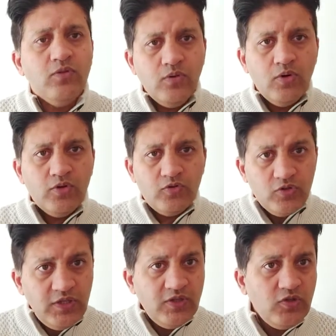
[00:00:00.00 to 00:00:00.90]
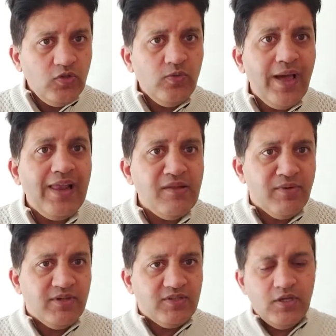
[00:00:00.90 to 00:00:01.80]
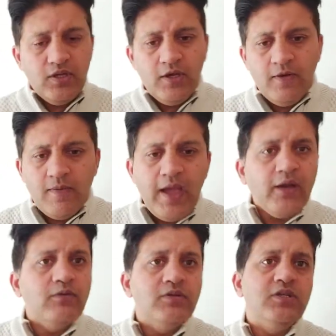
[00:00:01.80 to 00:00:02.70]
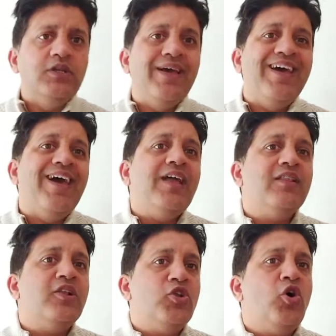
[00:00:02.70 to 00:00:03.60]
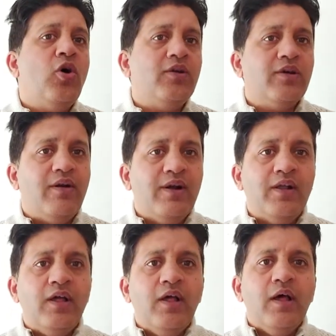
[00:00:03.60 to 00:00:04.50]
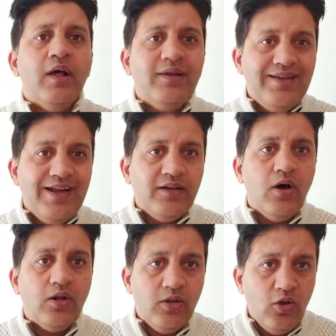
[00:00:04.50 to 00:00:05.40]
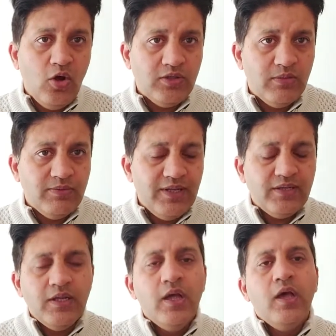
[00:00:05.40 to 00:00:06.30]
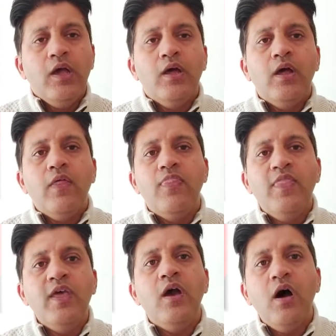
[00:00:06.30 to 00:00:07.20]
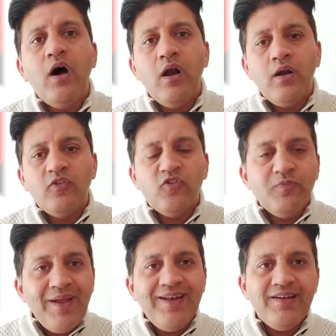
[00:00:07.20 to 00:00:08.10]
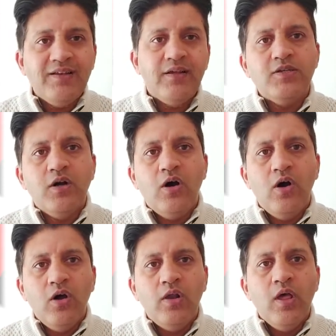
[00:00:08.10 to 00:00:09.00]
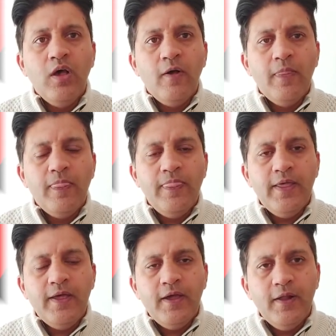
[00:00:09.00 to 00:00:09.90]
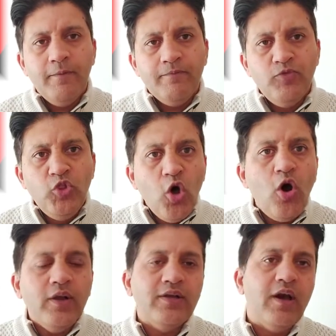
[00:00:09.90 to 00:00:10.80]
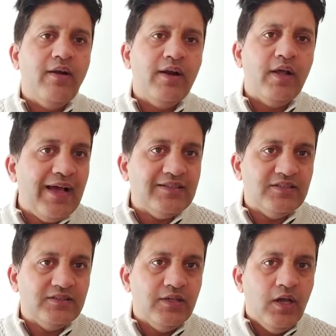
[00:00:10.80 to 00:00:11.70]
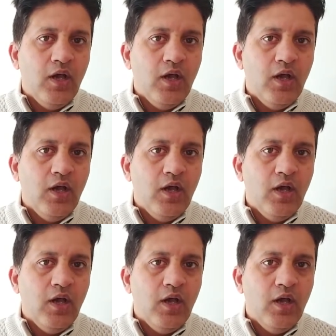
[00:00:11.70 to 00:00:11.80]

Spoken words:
So these two elements, equity and the non-current debt or the long-term debt, they are spent on the non-current assets,